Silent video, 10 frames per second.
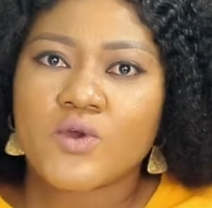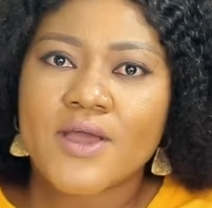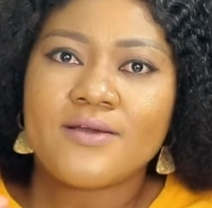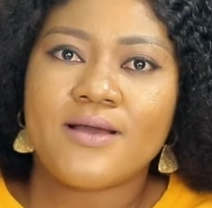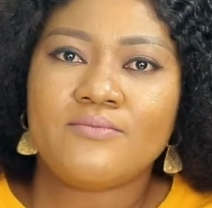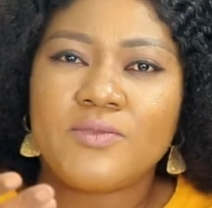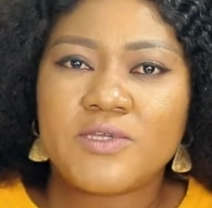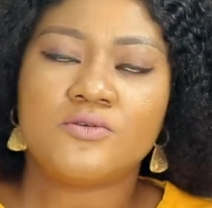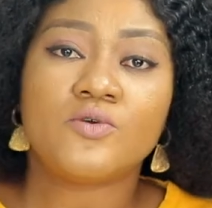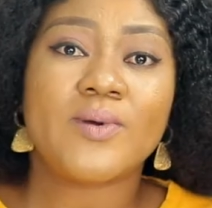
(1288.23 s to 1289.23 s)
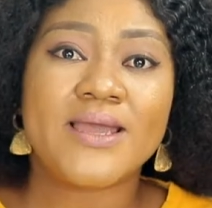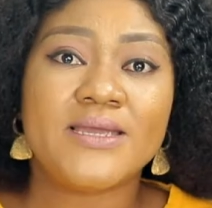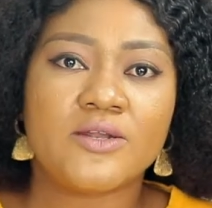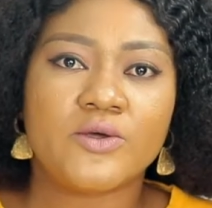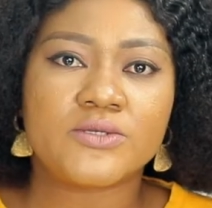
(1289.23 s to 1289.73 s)
You can't go and meet Yoruba
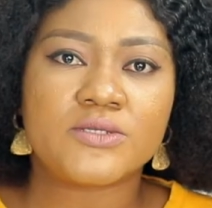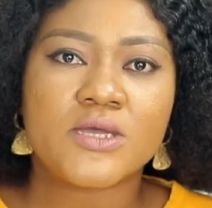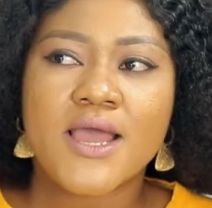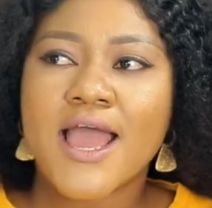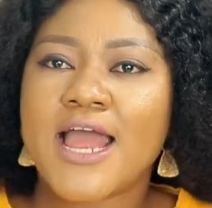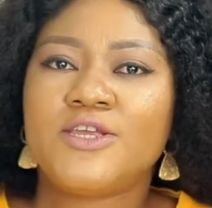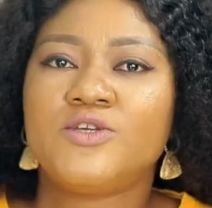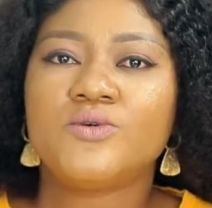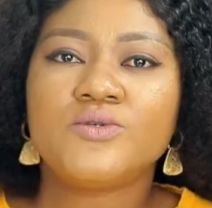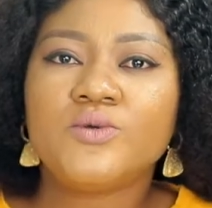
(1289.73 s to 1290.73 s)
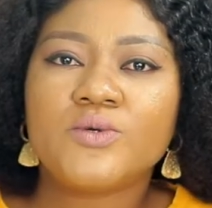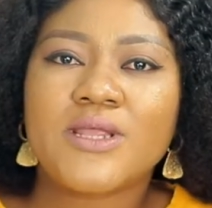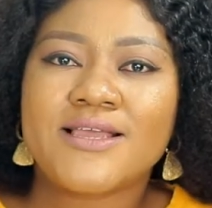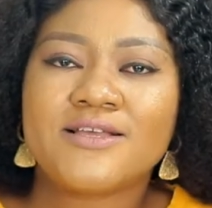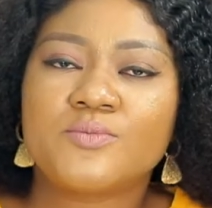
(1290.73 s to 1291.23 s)
in-laws and you don't know
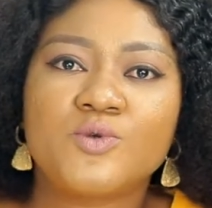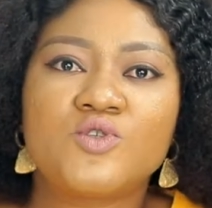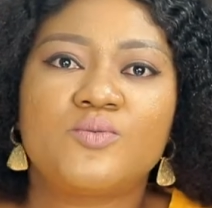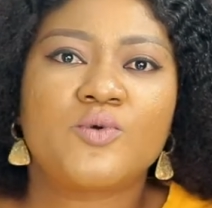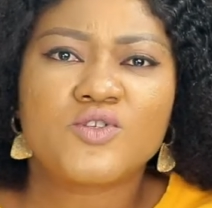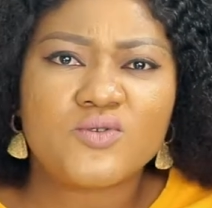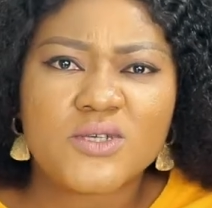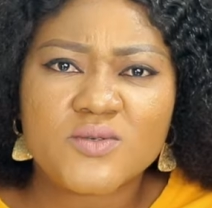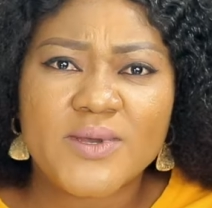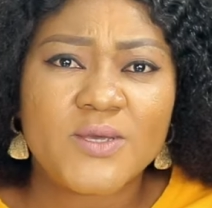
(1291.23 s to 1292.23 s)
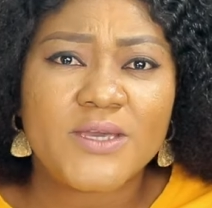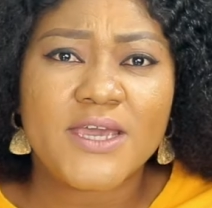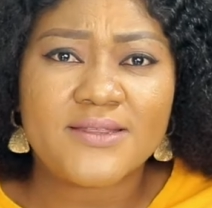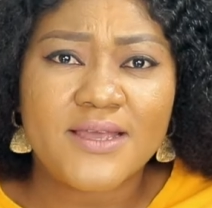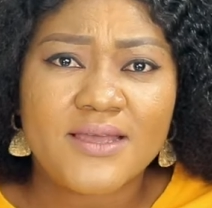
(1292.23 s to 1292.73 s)
that you're supposed to prostrate when you
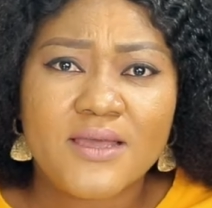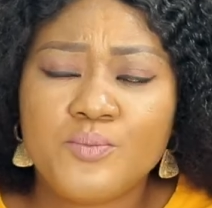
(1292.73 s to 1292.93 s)
get there